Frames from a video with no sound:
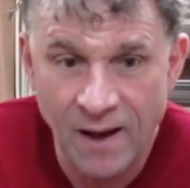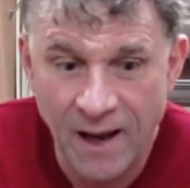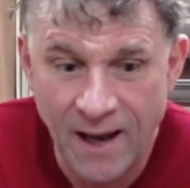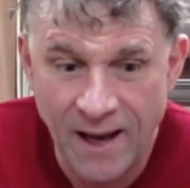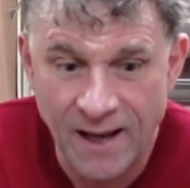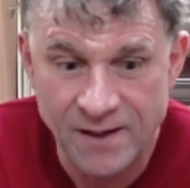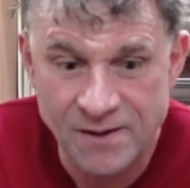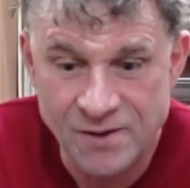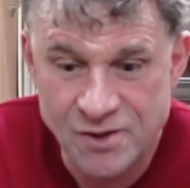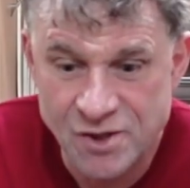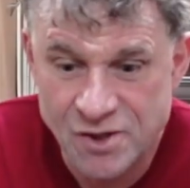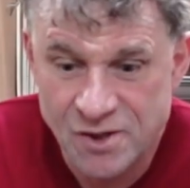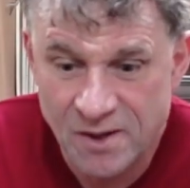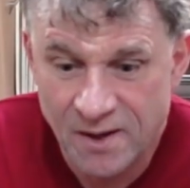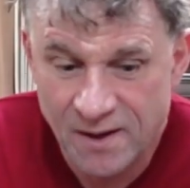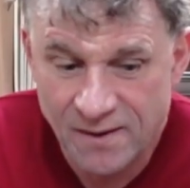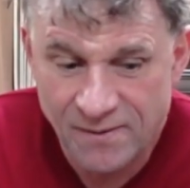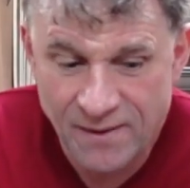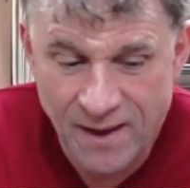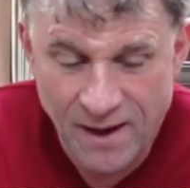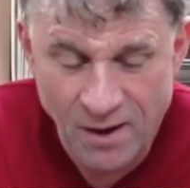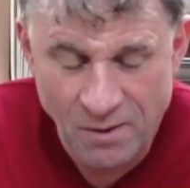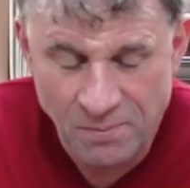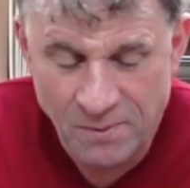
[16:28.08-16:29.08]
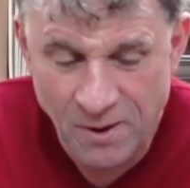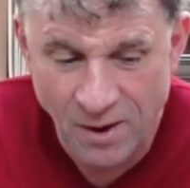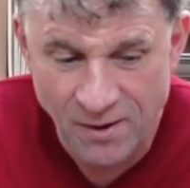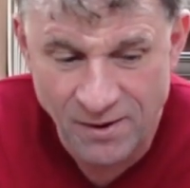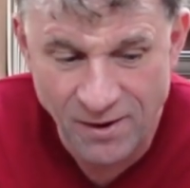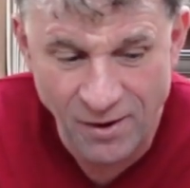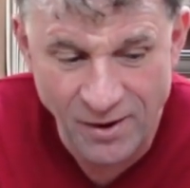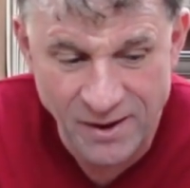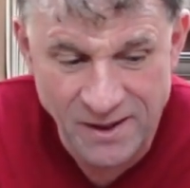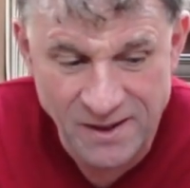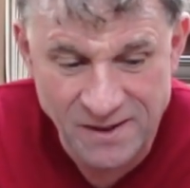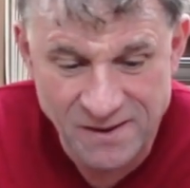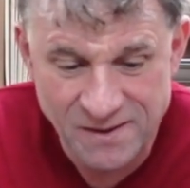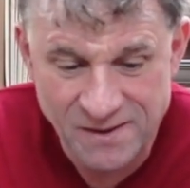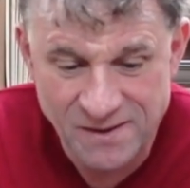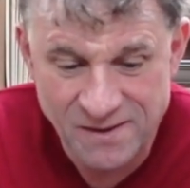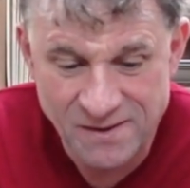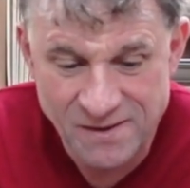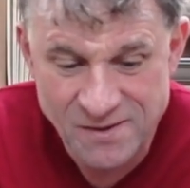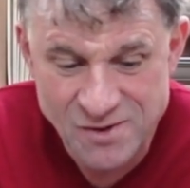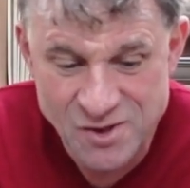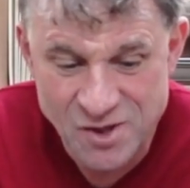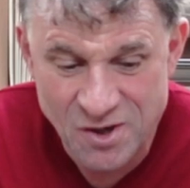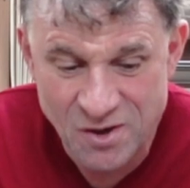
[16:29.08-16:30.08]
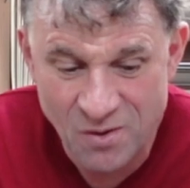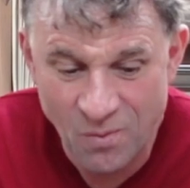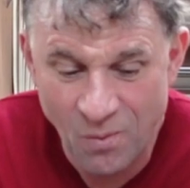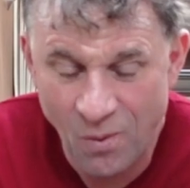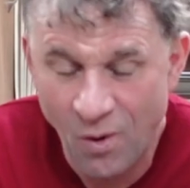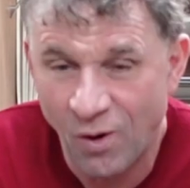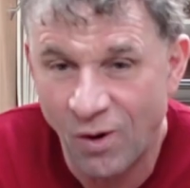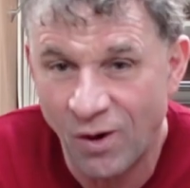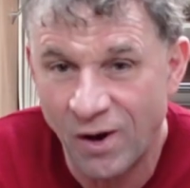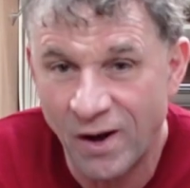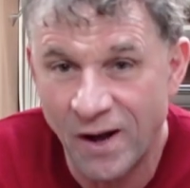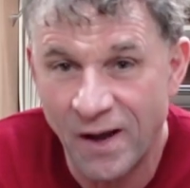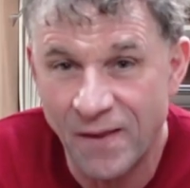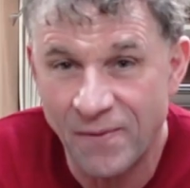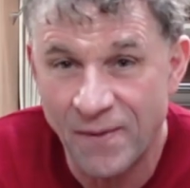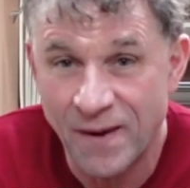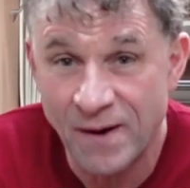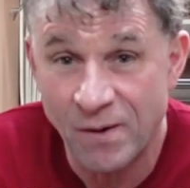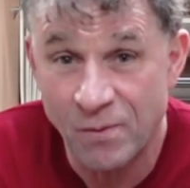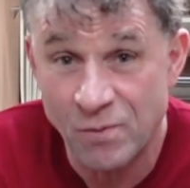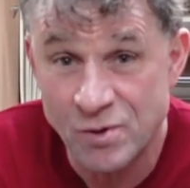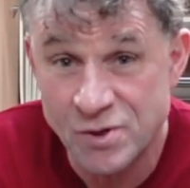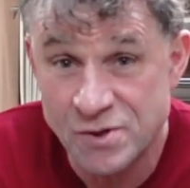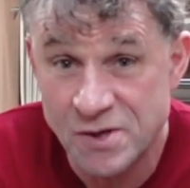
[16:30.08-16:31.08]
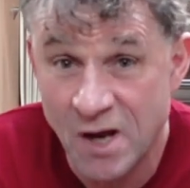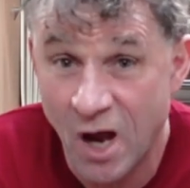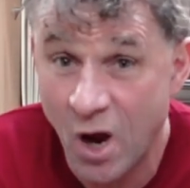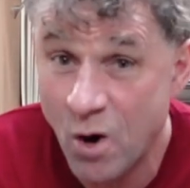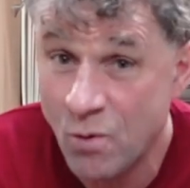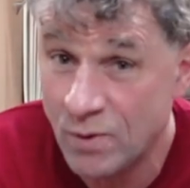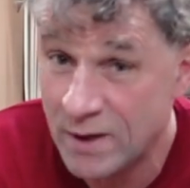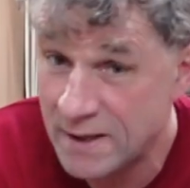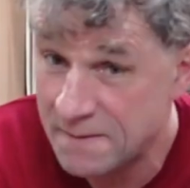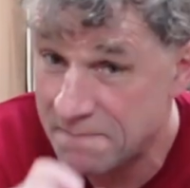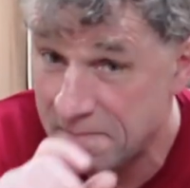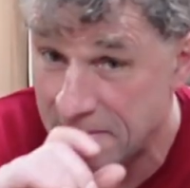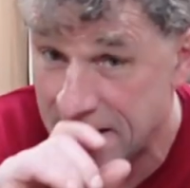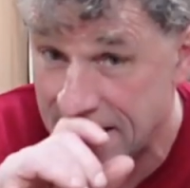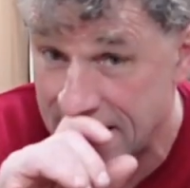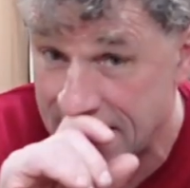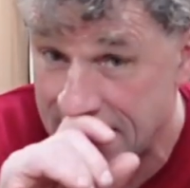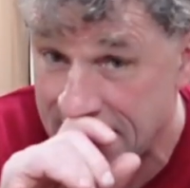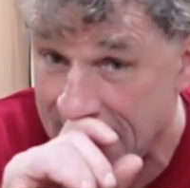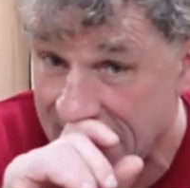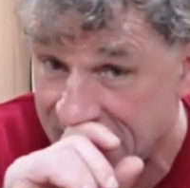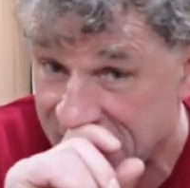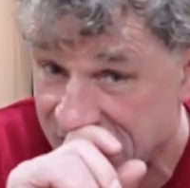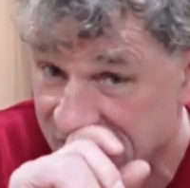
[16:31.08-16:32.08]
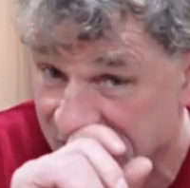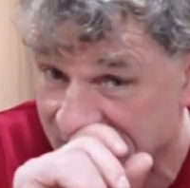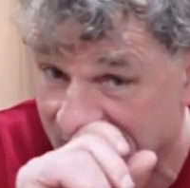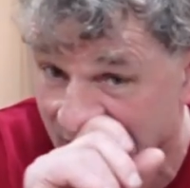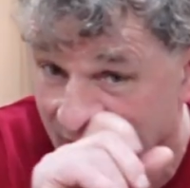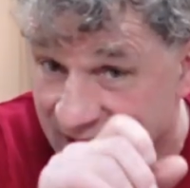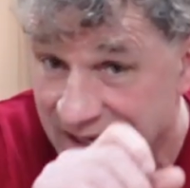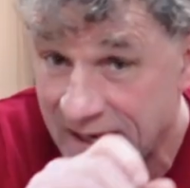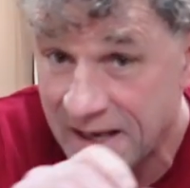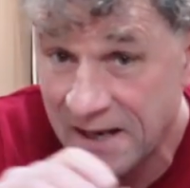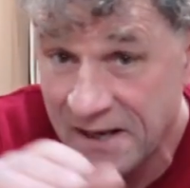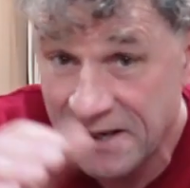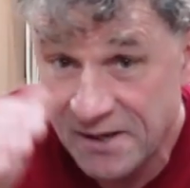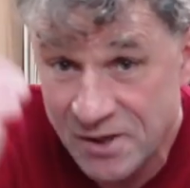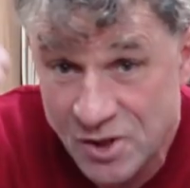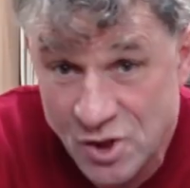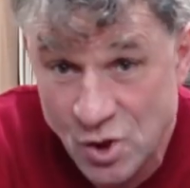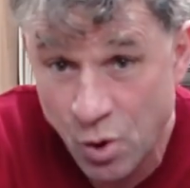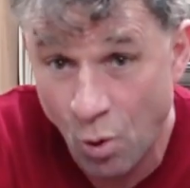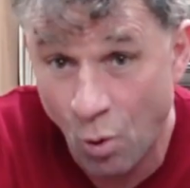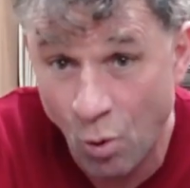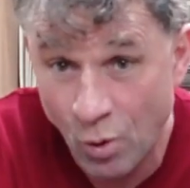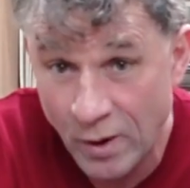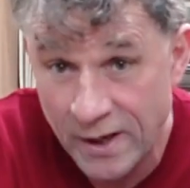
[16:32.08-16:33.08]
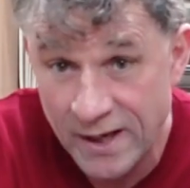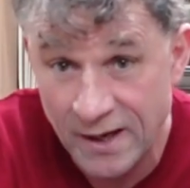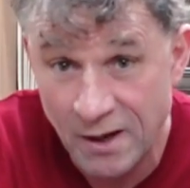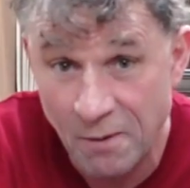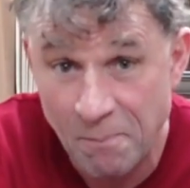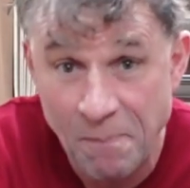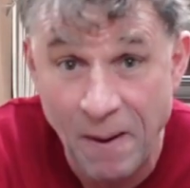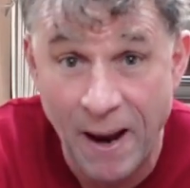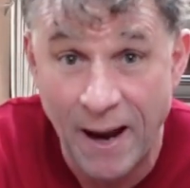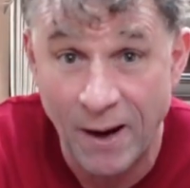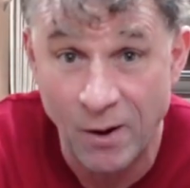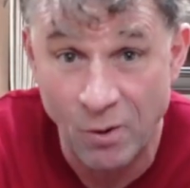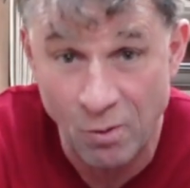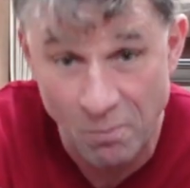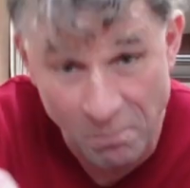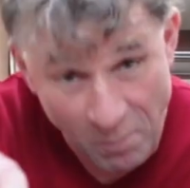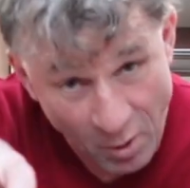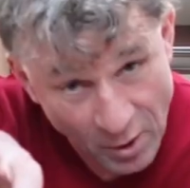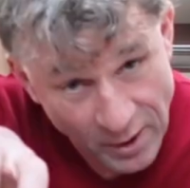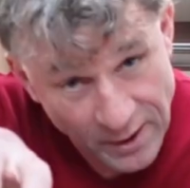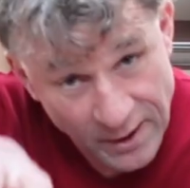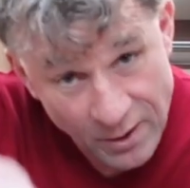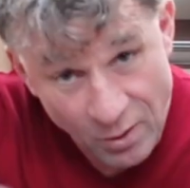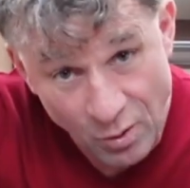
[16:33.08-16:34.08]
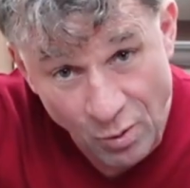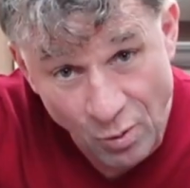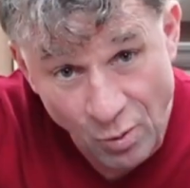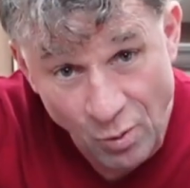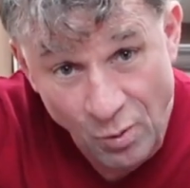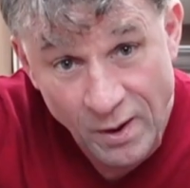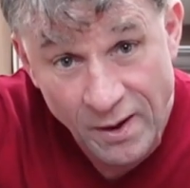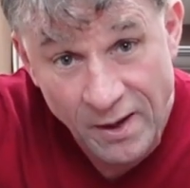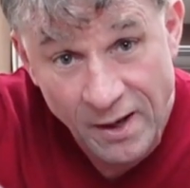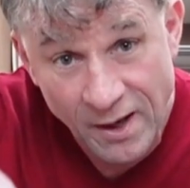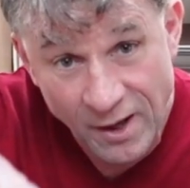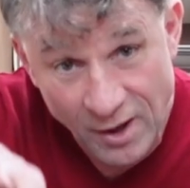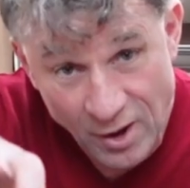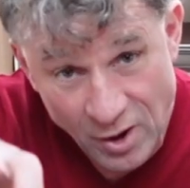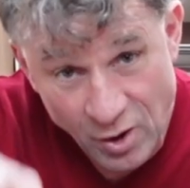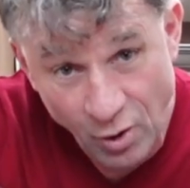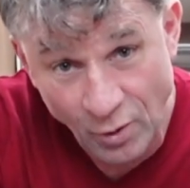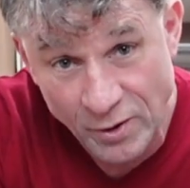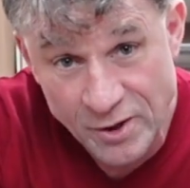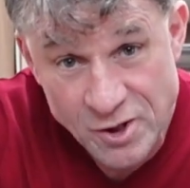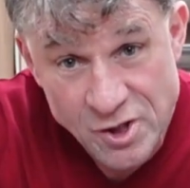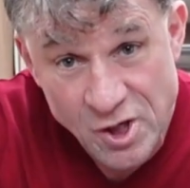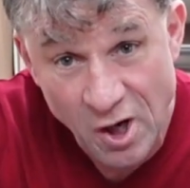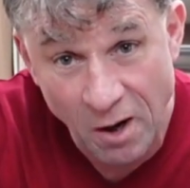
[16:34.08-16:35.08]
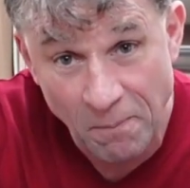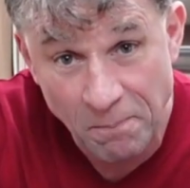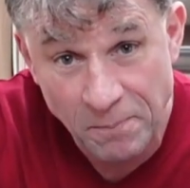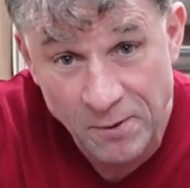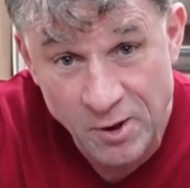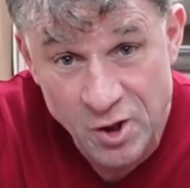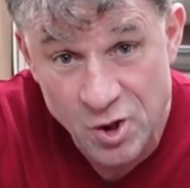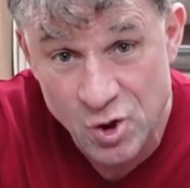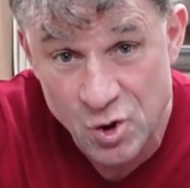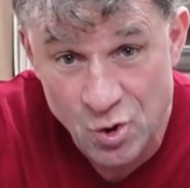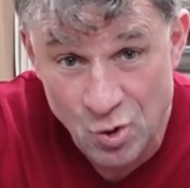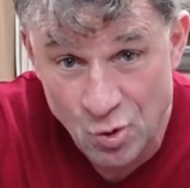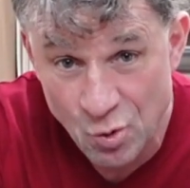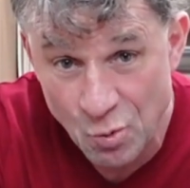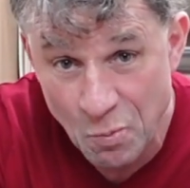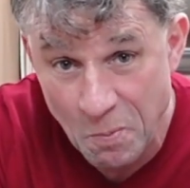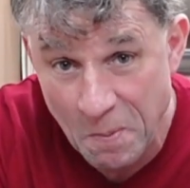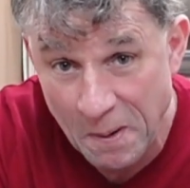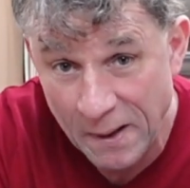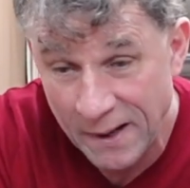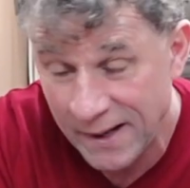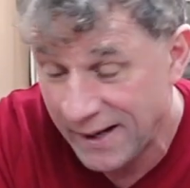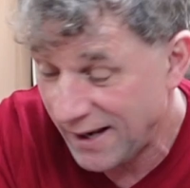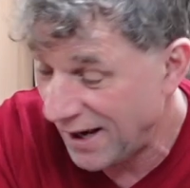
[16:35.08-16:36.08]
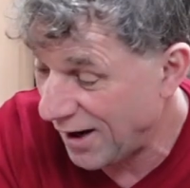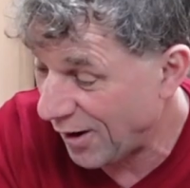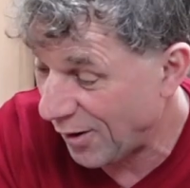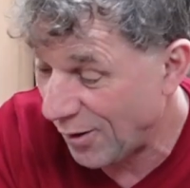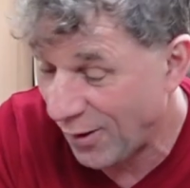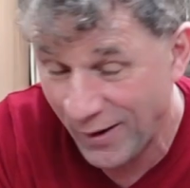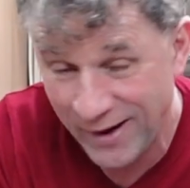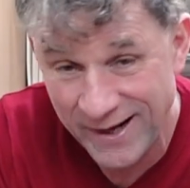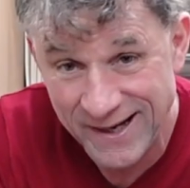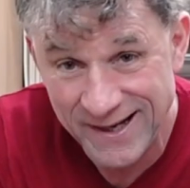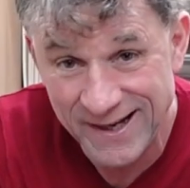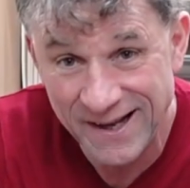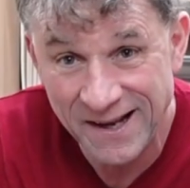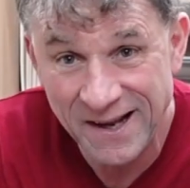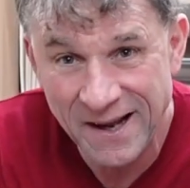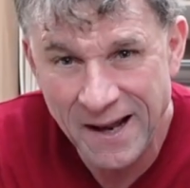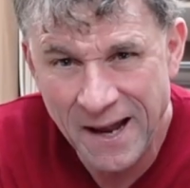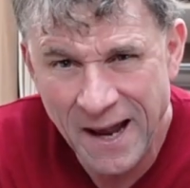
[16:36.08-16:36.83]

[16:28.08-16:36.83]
And then I'm kind of like, do you know what? There was only me yesterday talking about my little light up cube, all right?